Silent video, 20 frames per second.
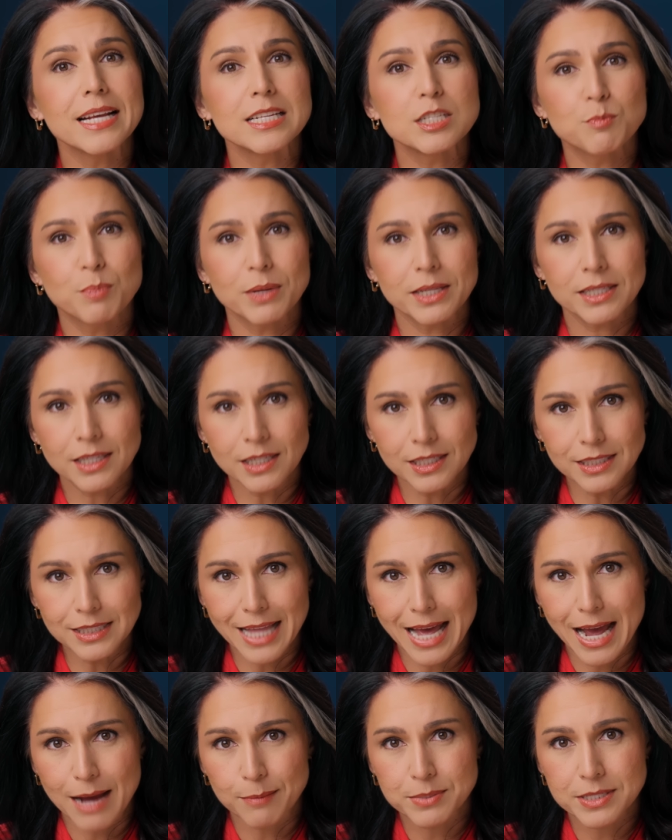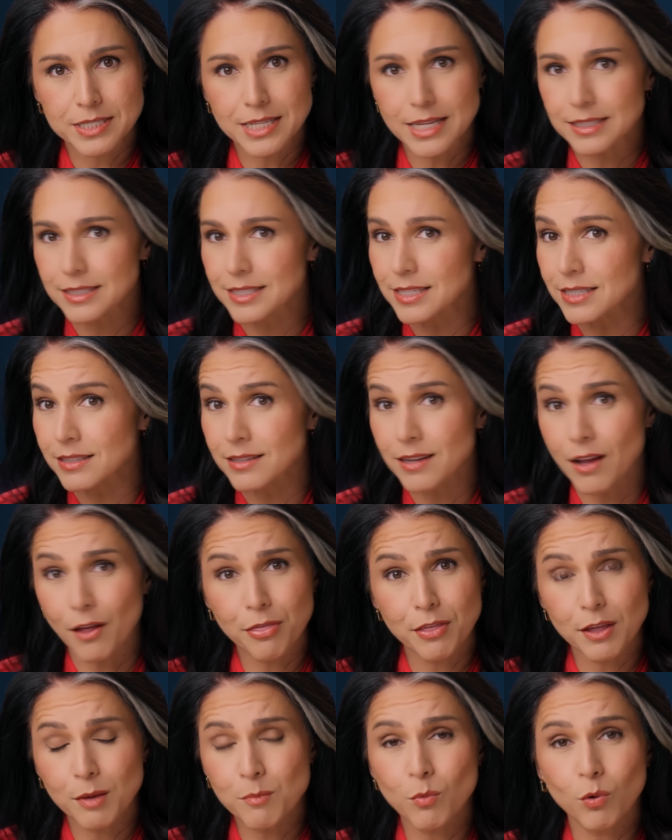has been collapsed into
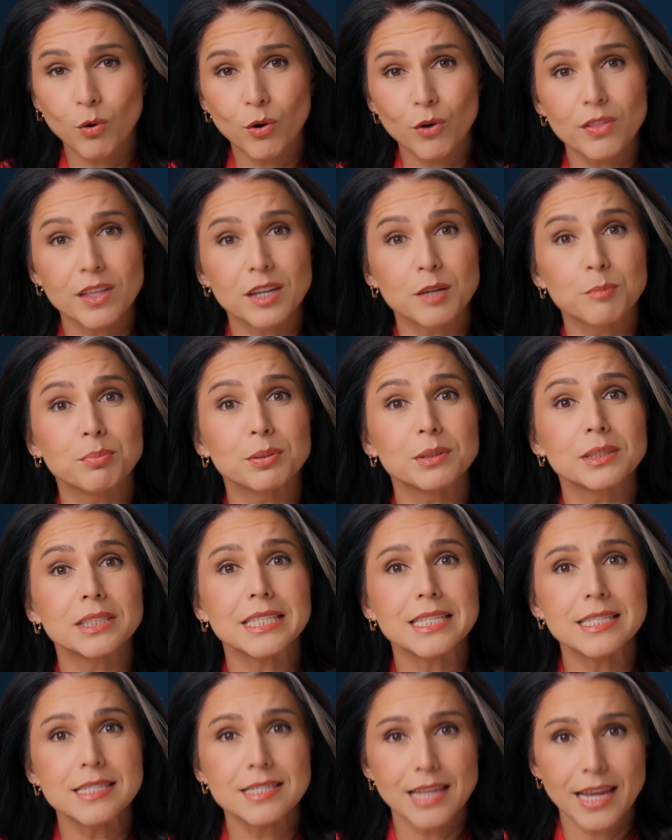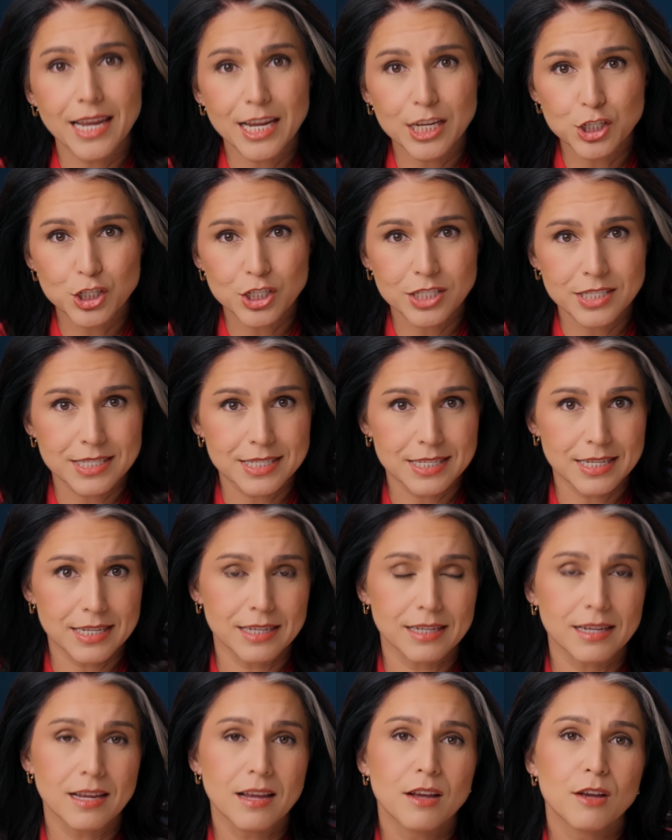nothing more than a police
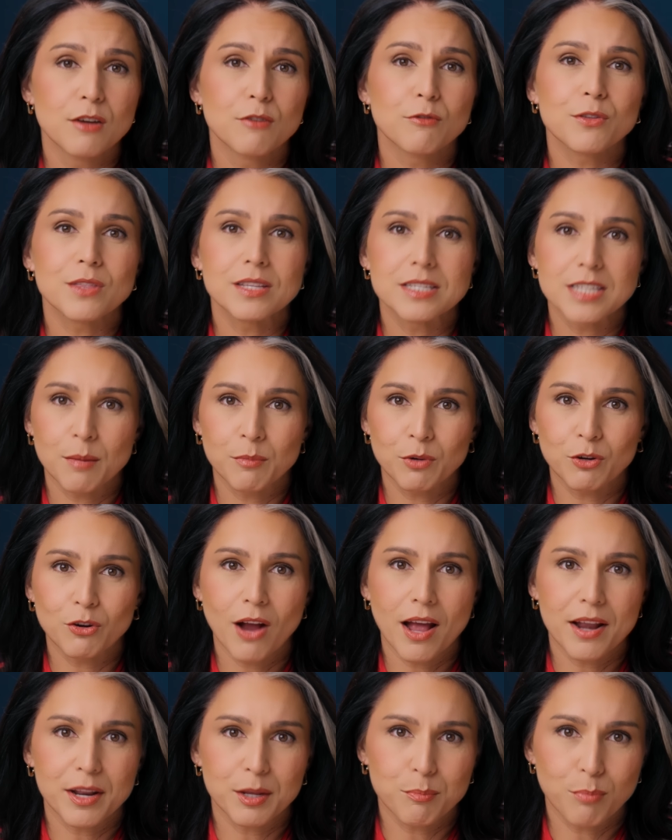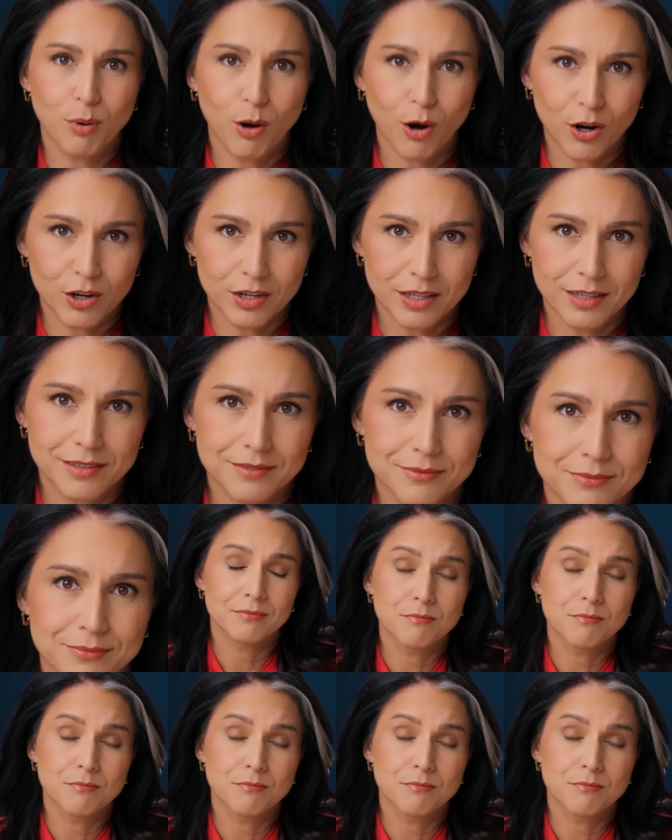agency for the Democratic Party.